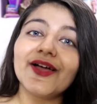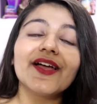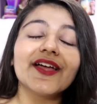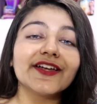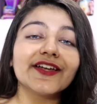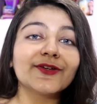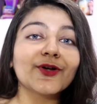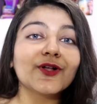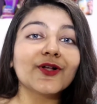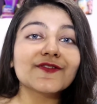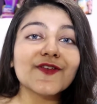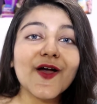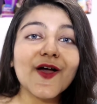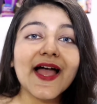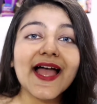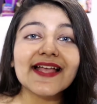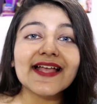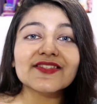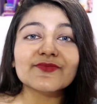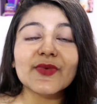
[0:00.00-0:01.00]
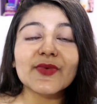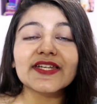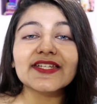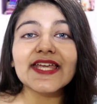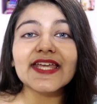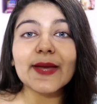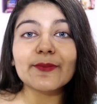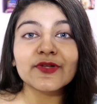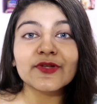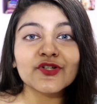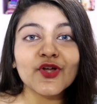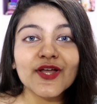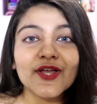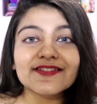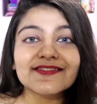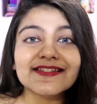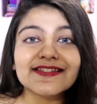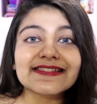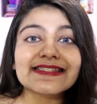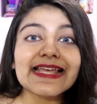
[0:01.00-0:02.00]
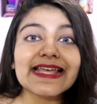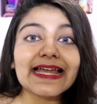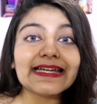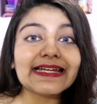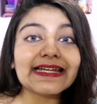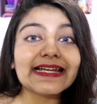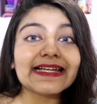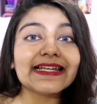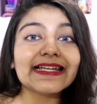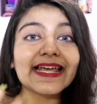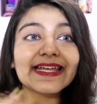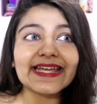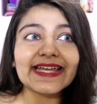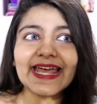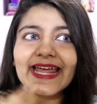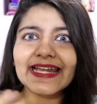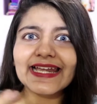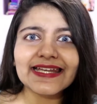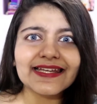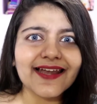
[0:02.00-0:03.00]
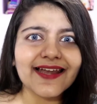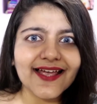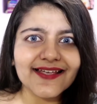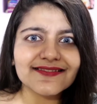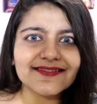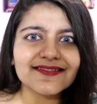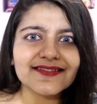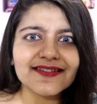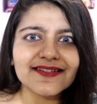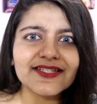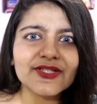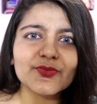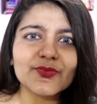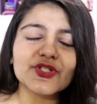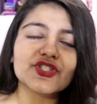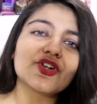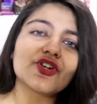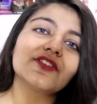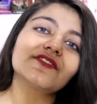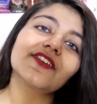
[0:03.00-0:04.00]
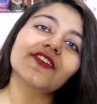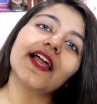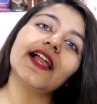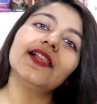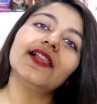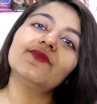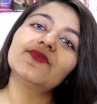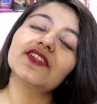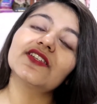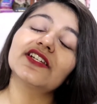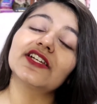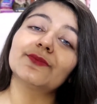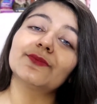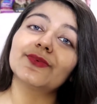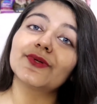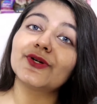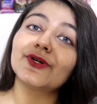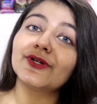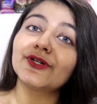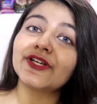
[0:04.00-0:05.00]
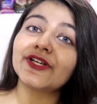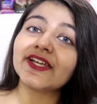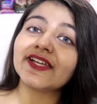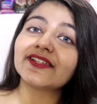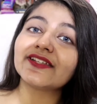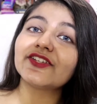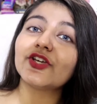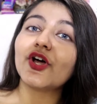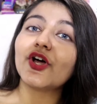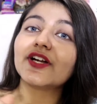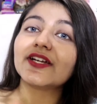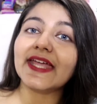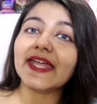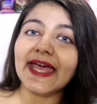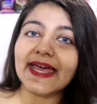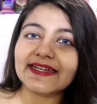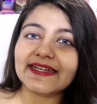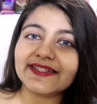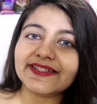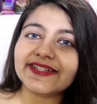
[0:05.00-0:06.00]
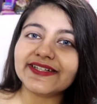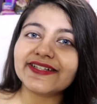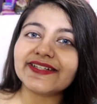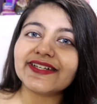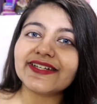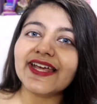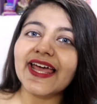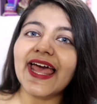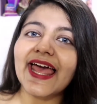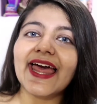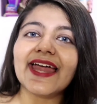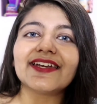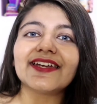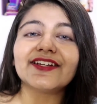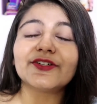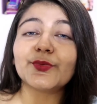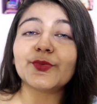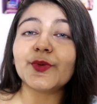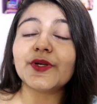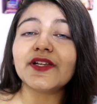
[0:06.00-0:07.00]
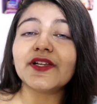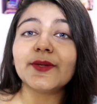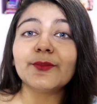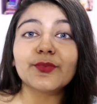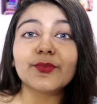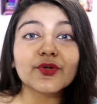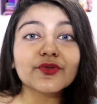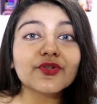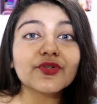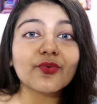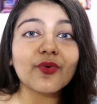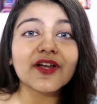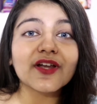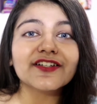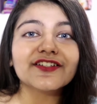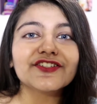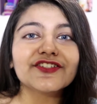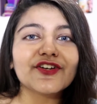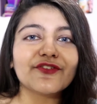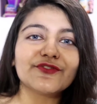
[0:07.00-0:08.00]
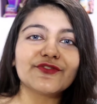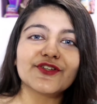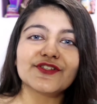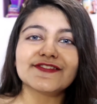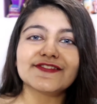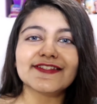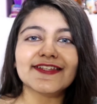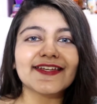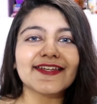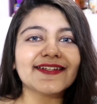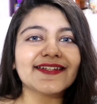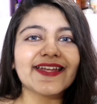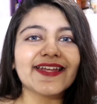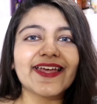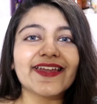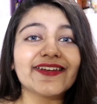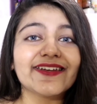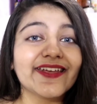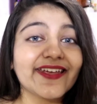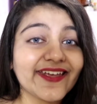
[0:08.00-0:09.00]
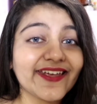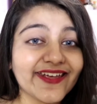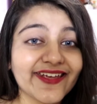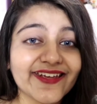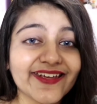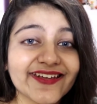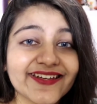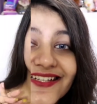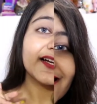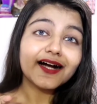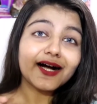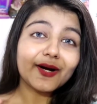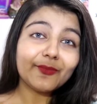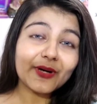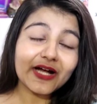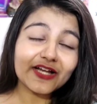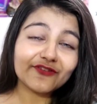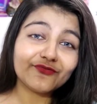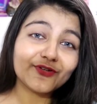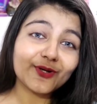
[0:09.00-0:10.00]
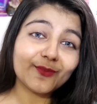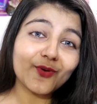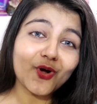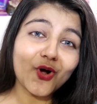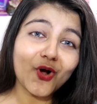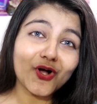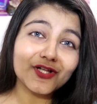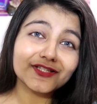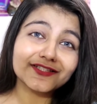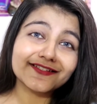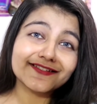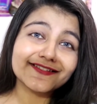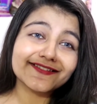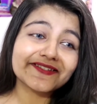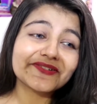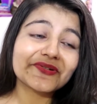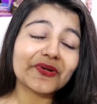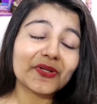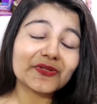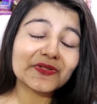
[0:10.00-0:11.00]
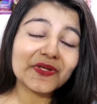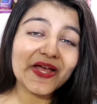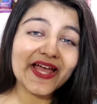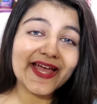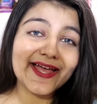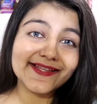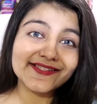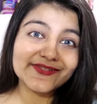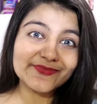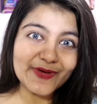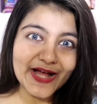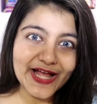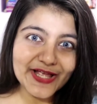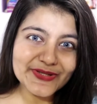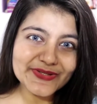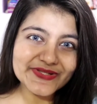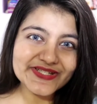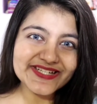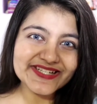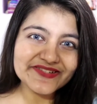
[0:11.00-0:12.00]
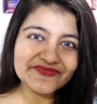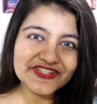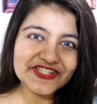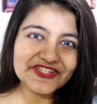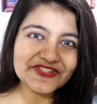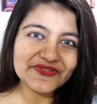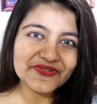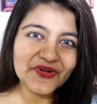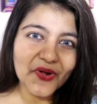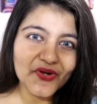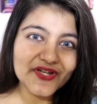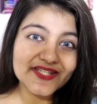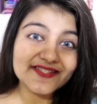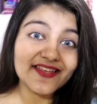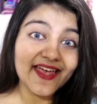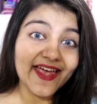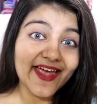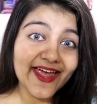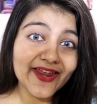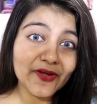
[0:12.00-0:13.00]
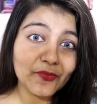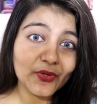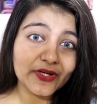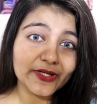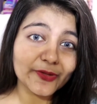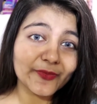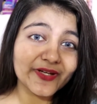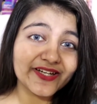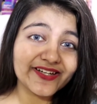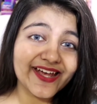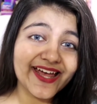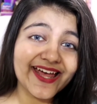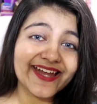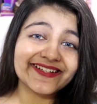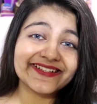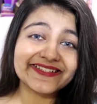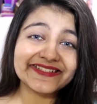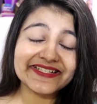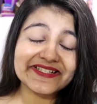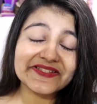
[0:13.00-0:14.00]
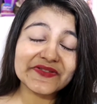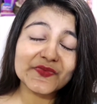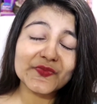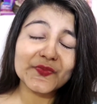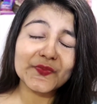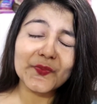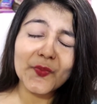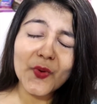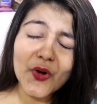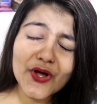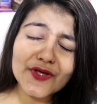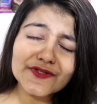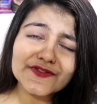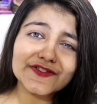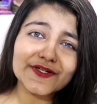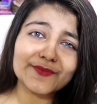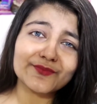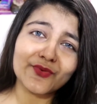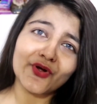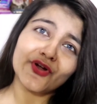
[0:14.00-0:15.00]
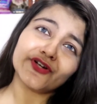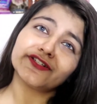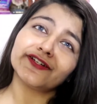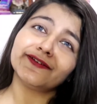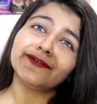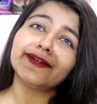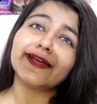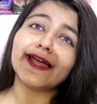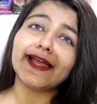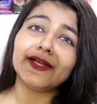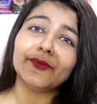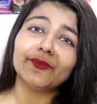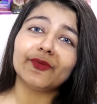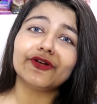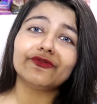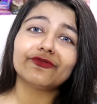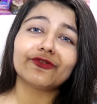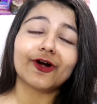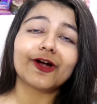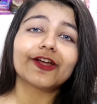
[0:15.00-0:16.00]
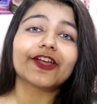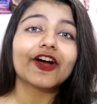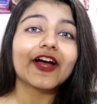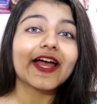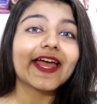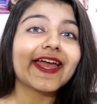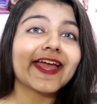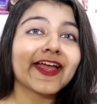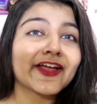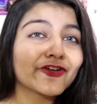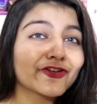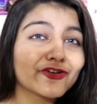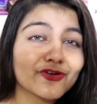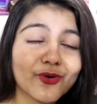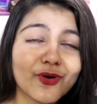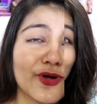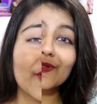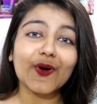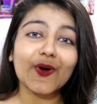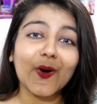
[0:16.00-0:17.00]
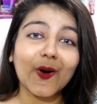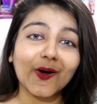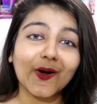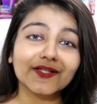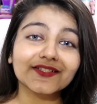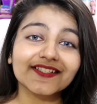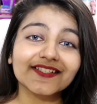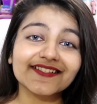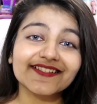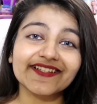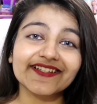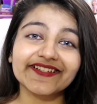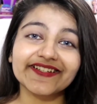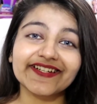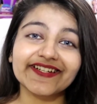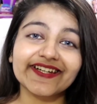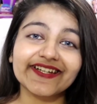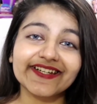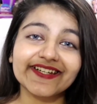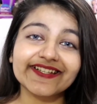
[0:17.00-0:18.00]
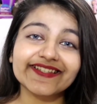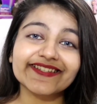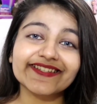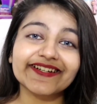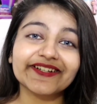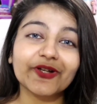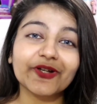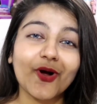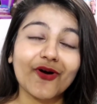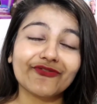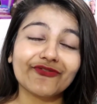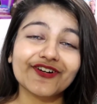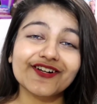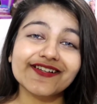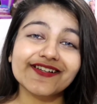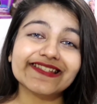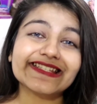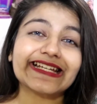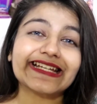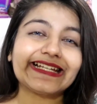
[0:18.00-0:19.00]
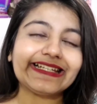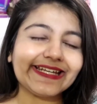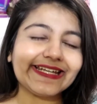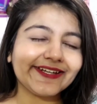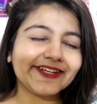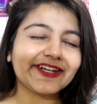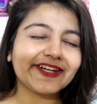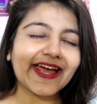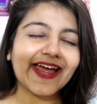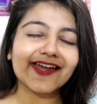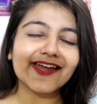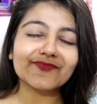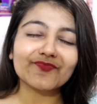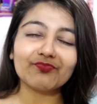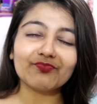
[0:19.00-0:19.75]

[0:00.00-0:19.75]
It also has many amino acids like L-lysine, which also helps in rebuilding your keratin, and it will improve the quality of your skin and hair. Apart from all this, it also has biotin, which is known as hair vitamin, and it is most important element for your hair growth. All these ingredients, it offers clean and